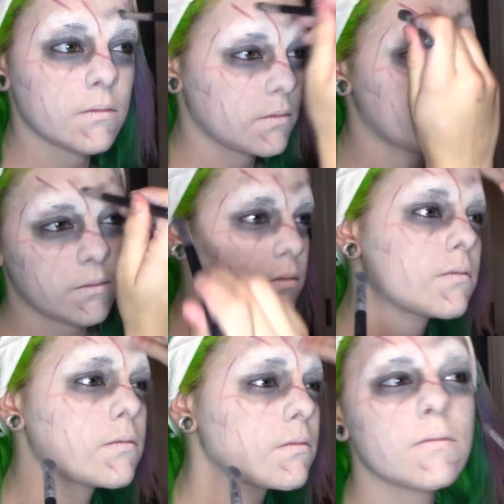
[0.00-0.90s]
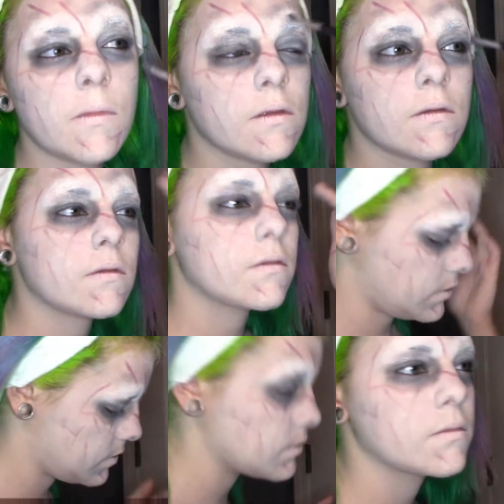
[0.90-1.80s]
all over my face,
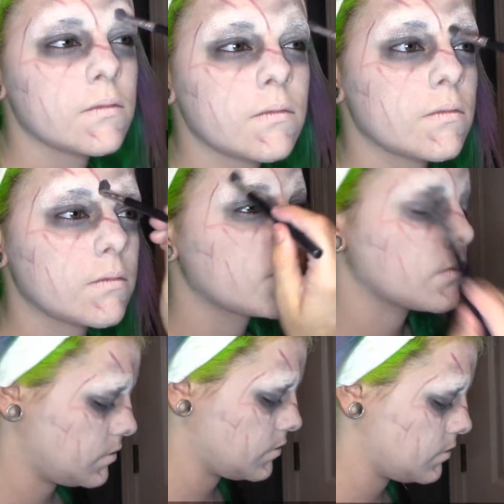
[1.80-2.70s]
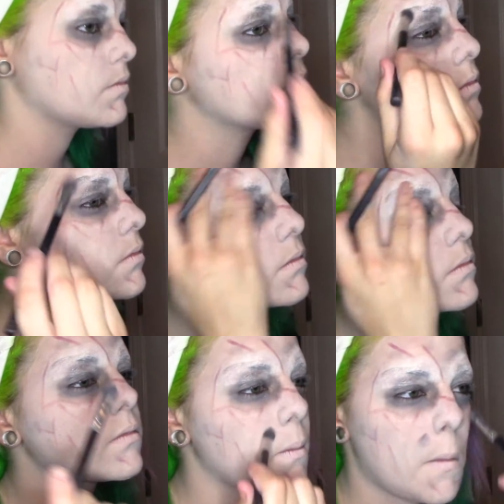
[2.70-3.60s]
doing this very uneven, and
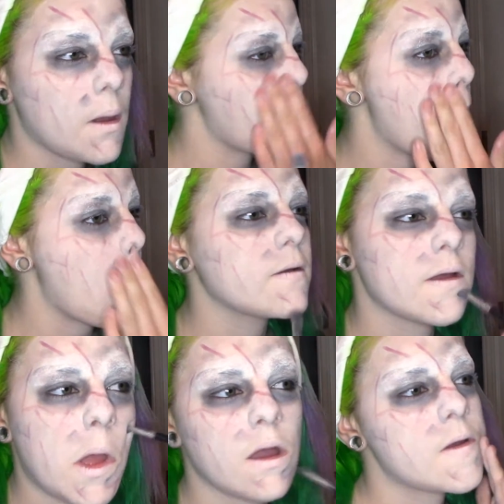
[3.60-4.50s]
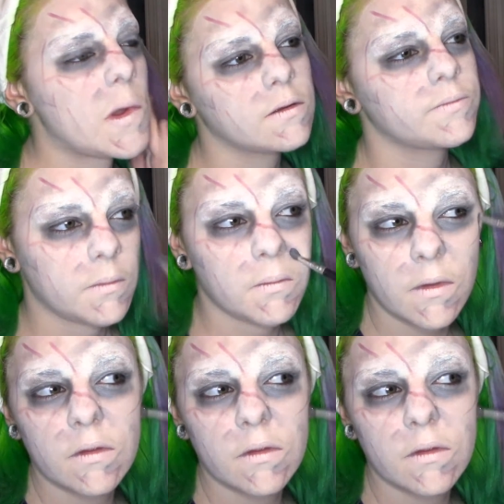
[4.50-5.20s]
you want to make it pretty translucent.